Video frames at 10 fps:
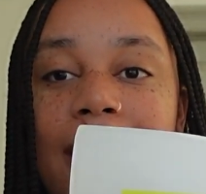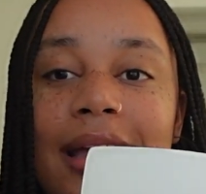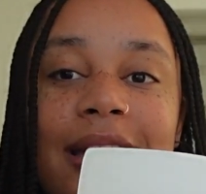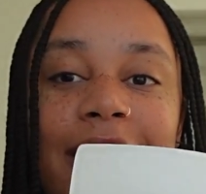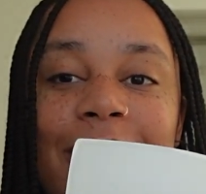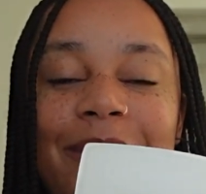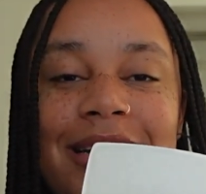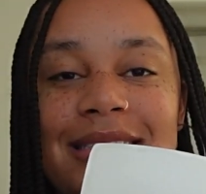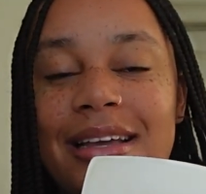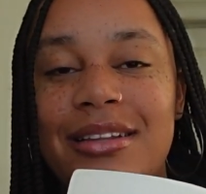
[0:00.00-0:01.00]
in here
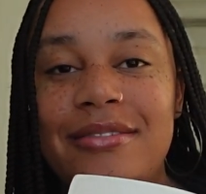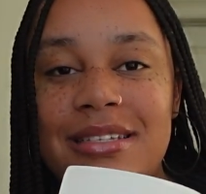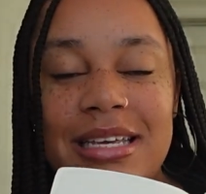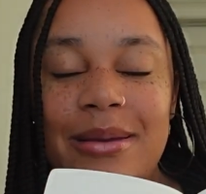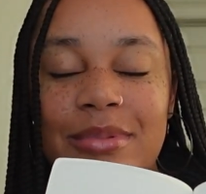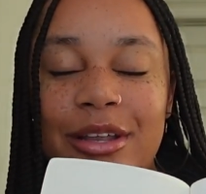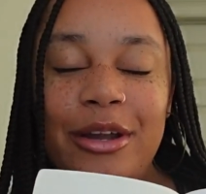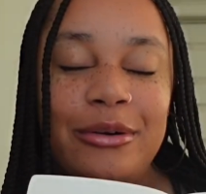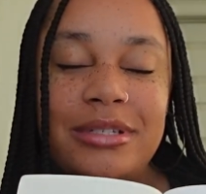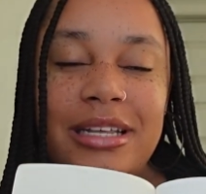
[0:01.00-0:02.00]
because I love to keep the
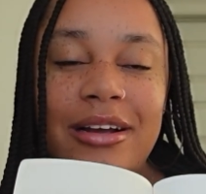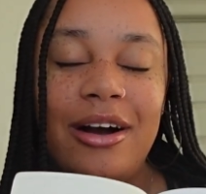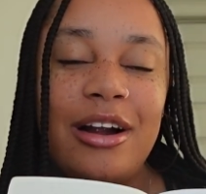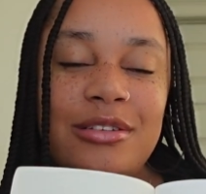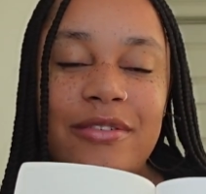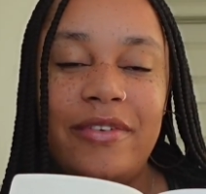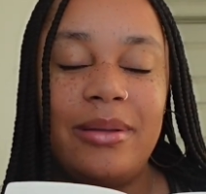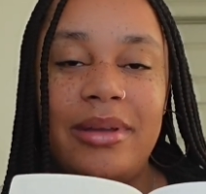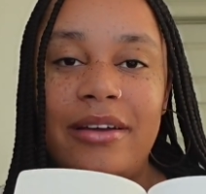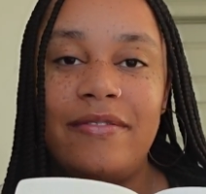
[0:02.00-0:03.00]
notes and cards from
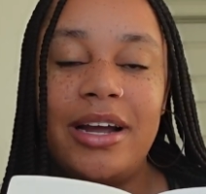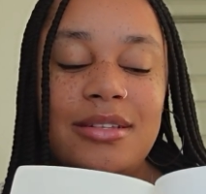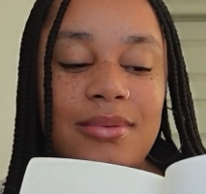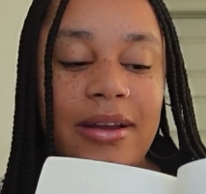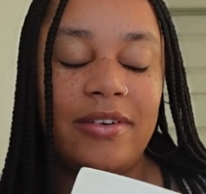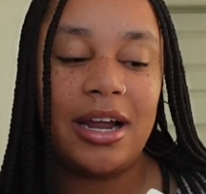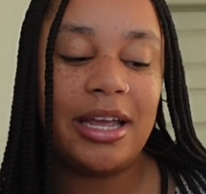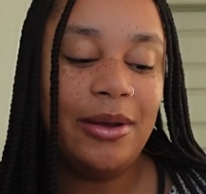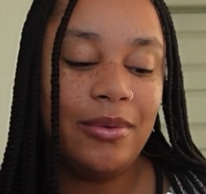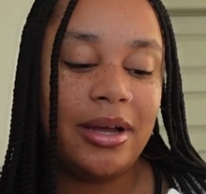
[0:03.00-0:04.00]
family and friends whenever I
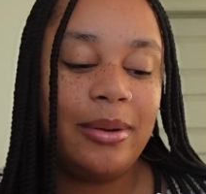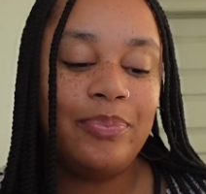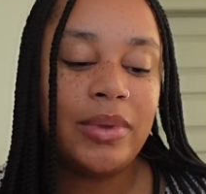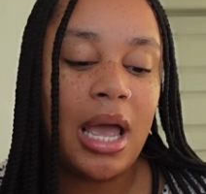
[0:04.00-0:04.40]
get one.